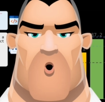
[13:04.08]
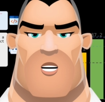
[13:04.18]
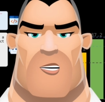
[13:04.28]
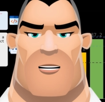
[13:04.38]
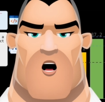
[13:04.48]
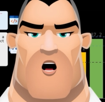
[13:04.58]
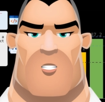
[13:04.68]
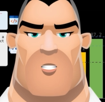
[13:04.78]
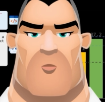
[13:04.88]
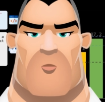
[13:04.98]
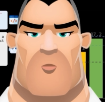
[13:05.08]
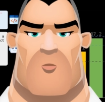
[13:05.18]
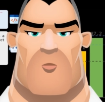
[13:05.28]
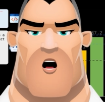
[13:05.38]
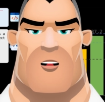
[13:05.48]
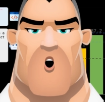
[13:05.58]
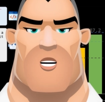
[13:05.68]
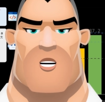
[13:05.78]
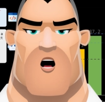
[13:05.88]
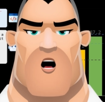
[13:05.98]
true negatives. Are those
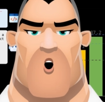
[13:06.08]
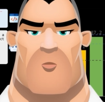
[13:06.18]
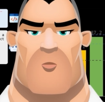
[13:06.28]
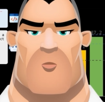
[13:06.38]
in the code?